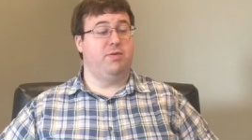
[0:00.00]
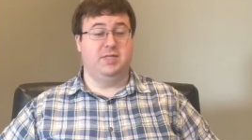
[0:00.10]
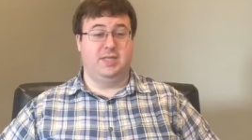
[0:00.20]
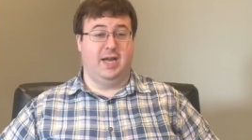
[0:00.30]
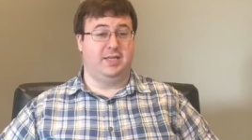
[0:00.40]

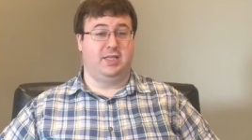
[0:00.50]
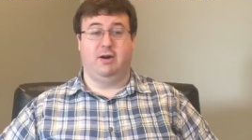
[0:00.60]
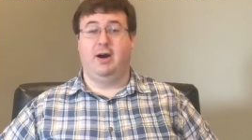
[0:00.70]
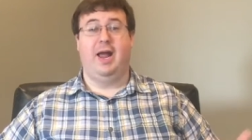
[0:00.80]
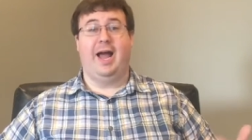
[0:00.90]
he's not a
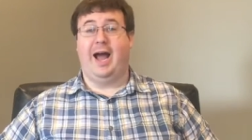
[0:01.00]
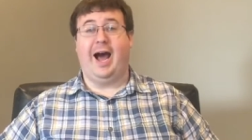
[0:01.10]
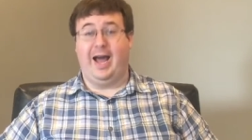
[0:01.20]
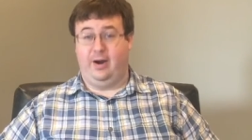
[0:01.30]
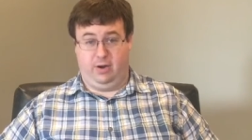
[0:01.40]
sinner,
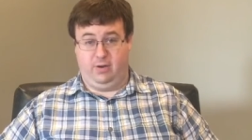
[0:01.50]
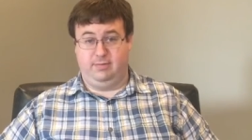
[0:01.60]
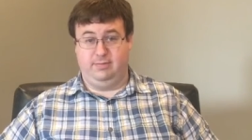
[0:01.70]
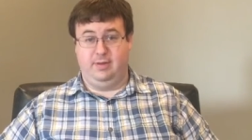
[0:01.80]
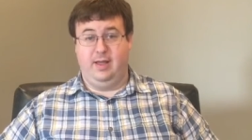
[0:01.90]
I don't know.
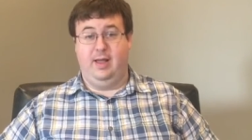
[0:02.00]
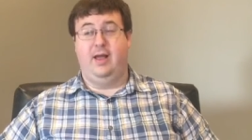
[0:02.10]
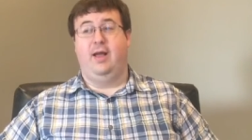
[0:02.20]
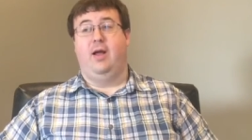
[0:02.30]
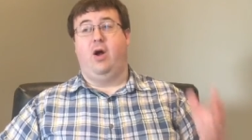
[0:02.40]

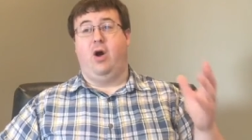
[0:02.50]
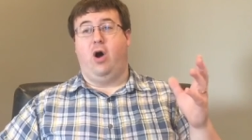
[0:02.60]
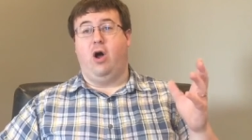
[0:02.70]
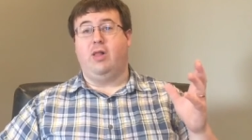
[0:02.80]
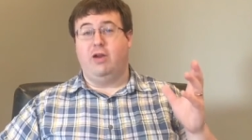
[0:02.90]
All